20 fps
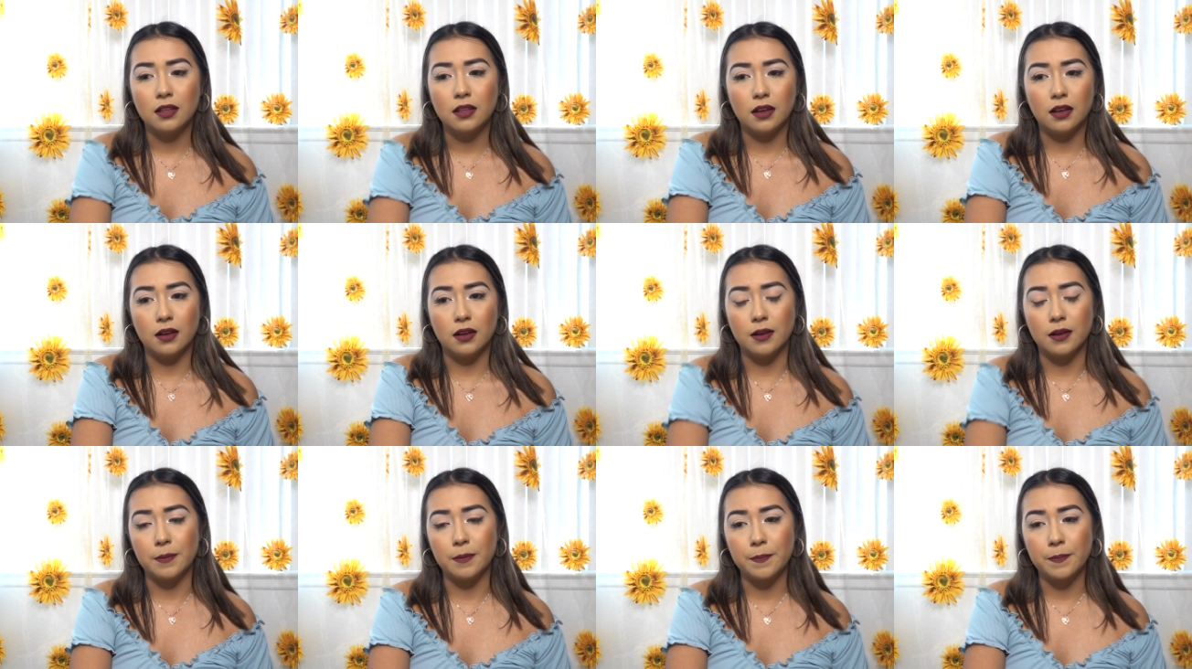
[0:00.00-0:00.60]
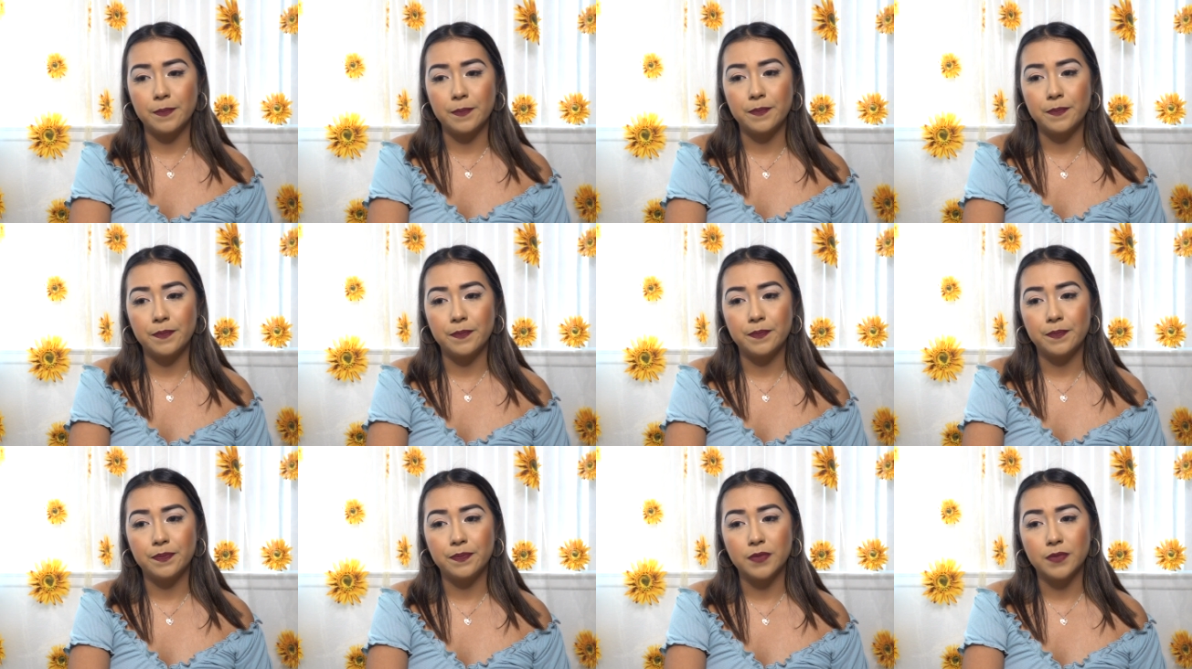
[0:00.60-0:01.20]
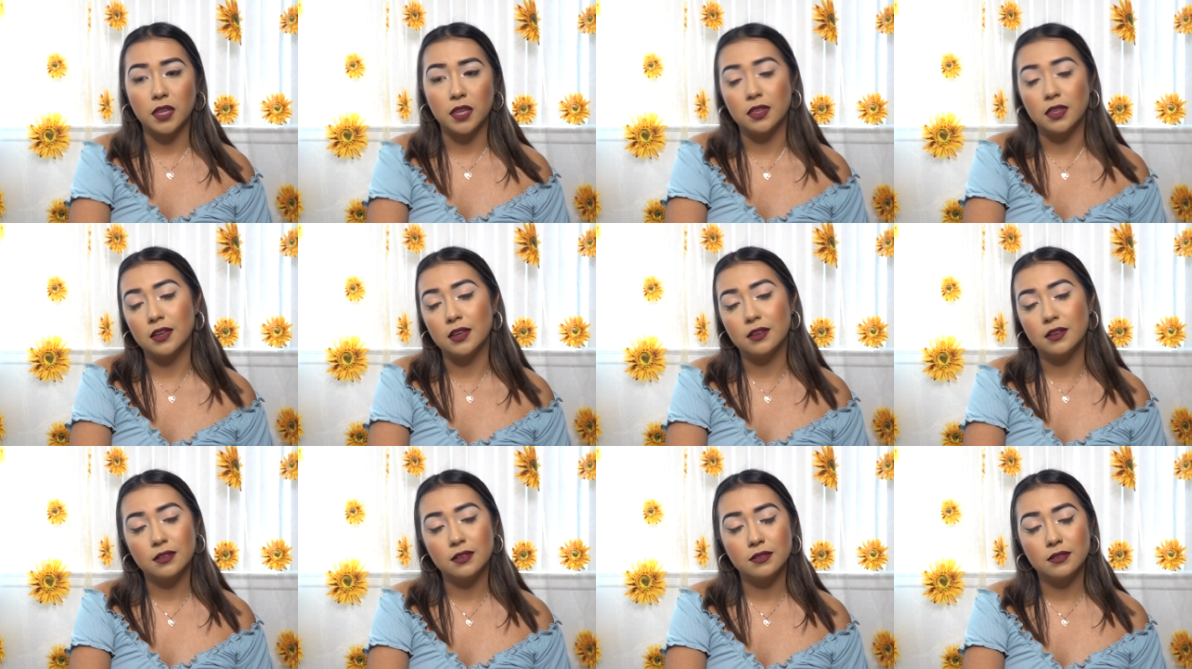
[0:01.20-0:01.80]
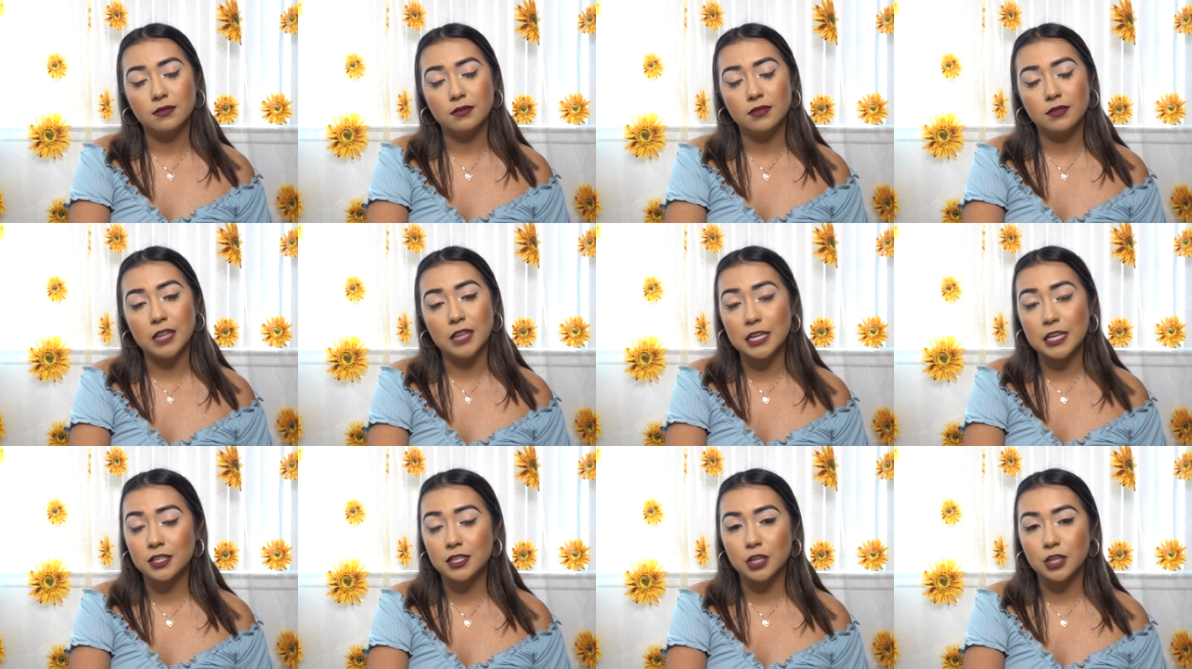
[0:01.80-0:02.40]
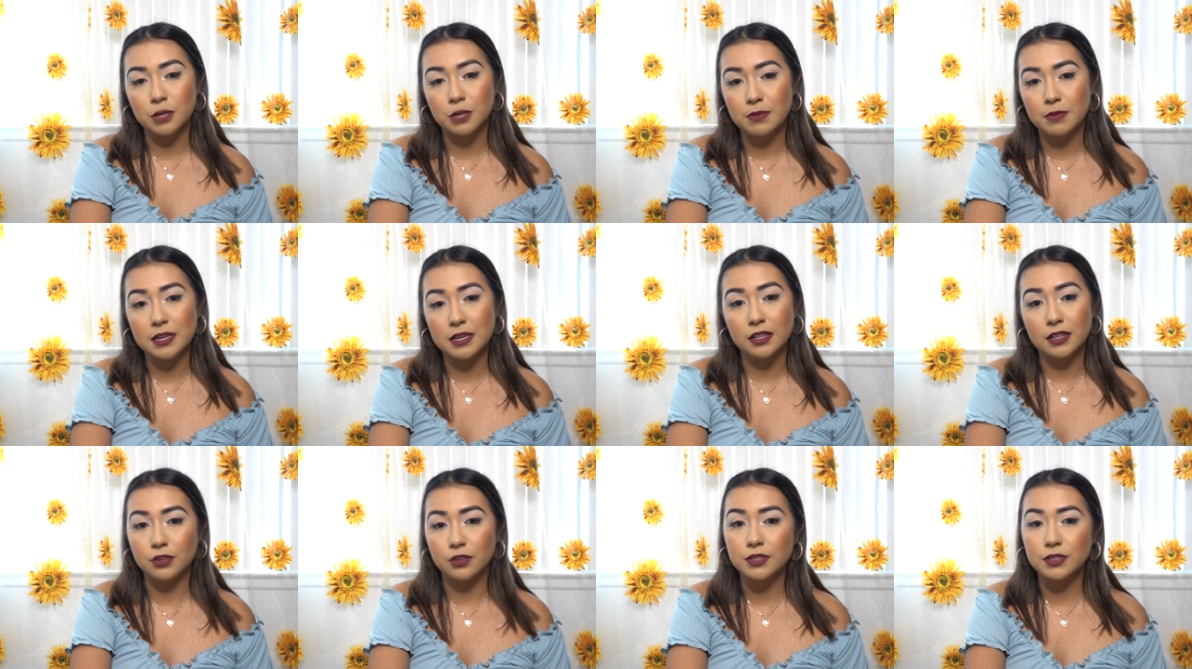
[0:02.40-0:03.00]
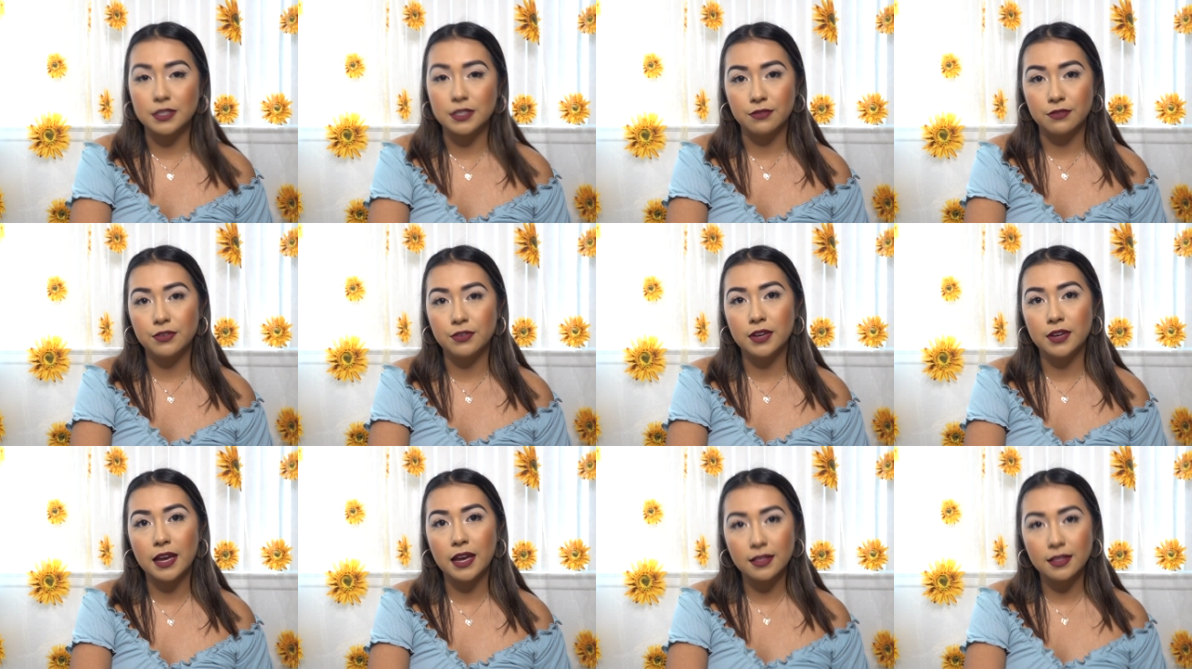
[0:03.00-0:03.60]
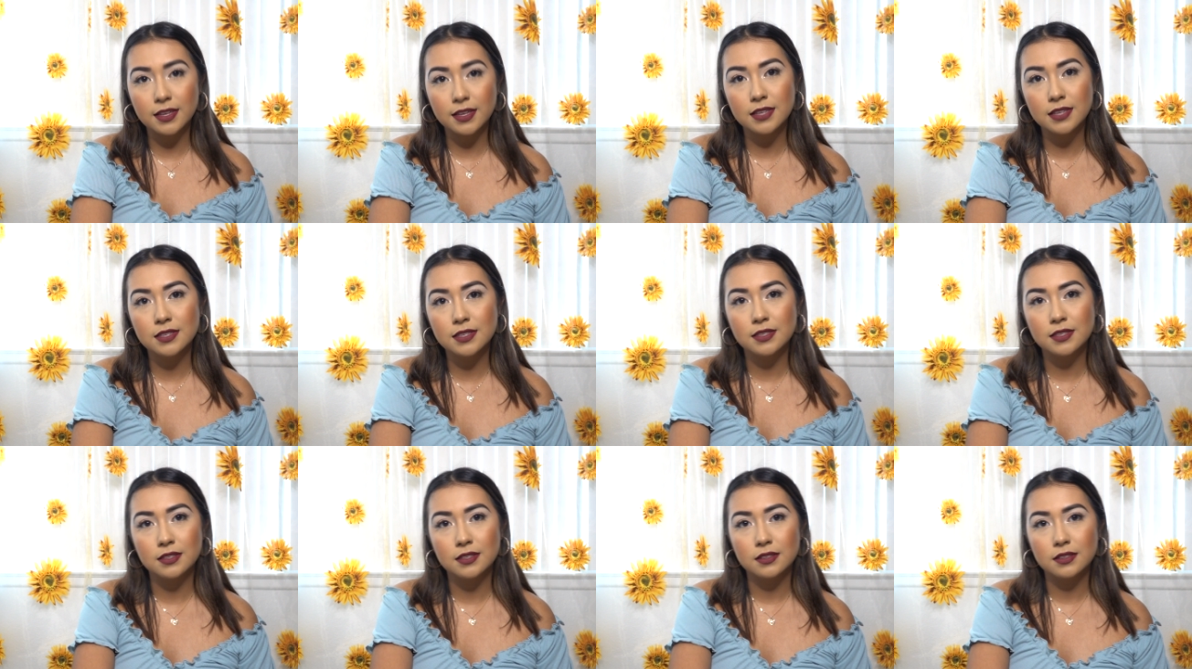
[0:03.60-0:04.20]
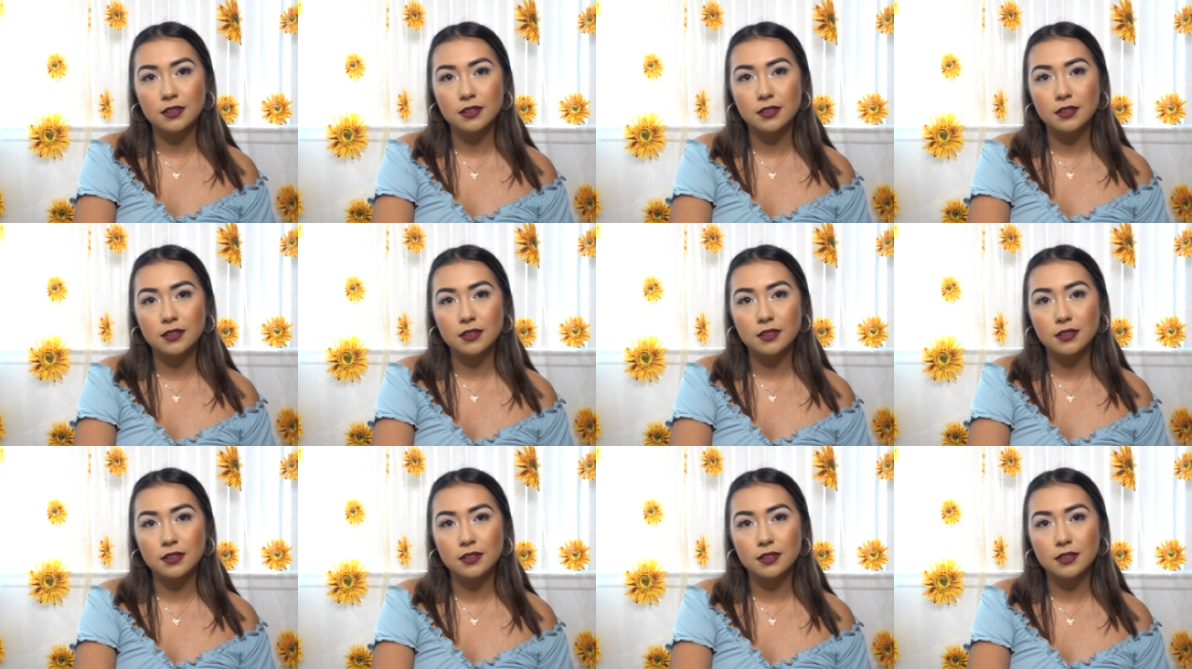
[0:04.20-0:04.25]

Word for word: I think things could be a little different at least.